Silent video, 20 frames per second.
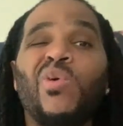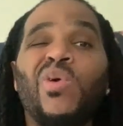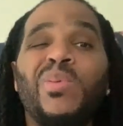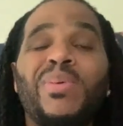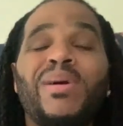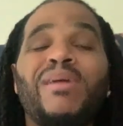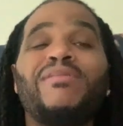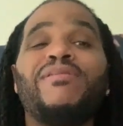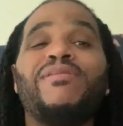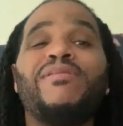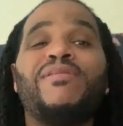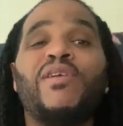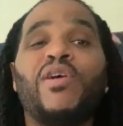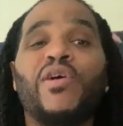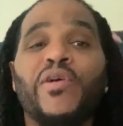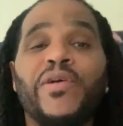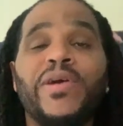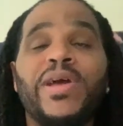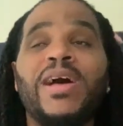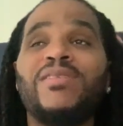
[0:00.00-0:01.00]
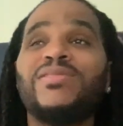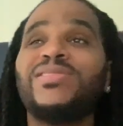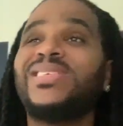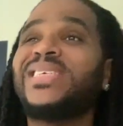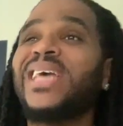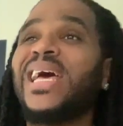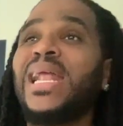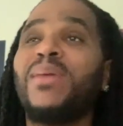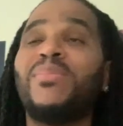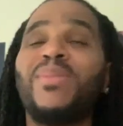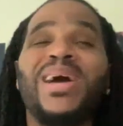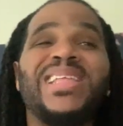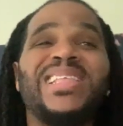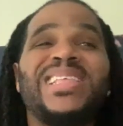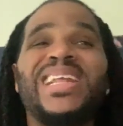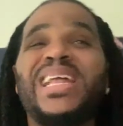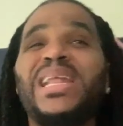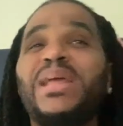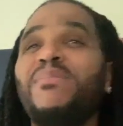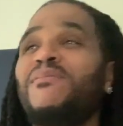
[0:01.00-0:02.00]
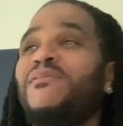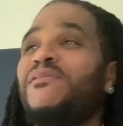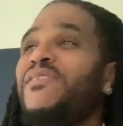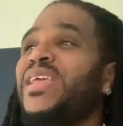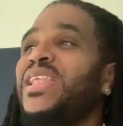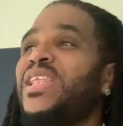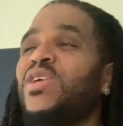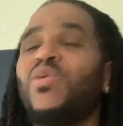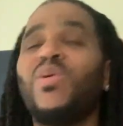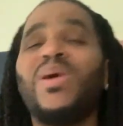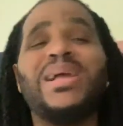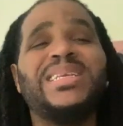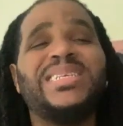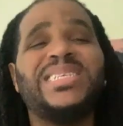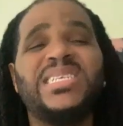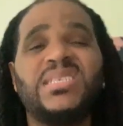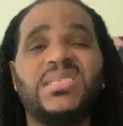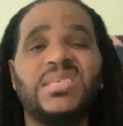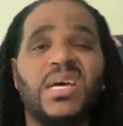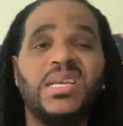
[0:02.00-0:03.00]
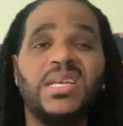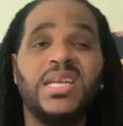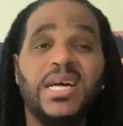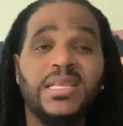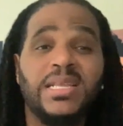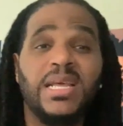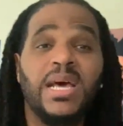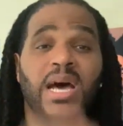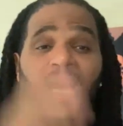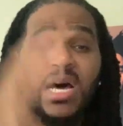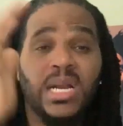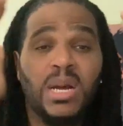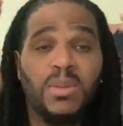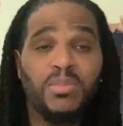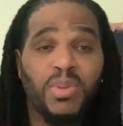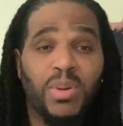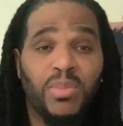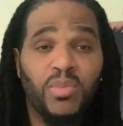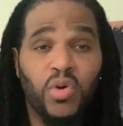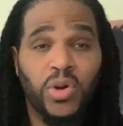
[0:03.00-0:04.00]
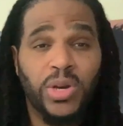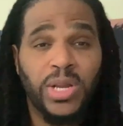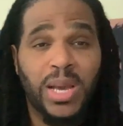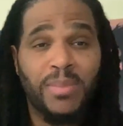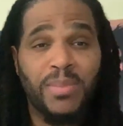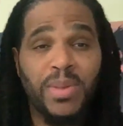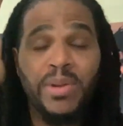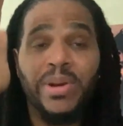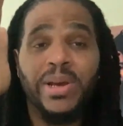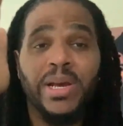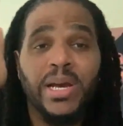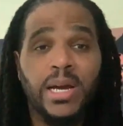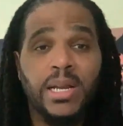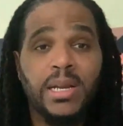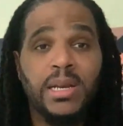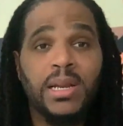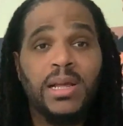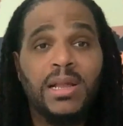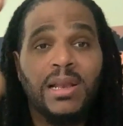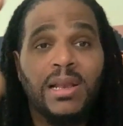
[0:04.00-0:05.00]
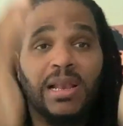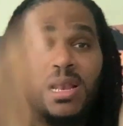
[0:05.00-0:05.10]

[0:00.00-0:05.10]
a whole heap of fuckery have sodomite in a them video and this and that, and a promote the American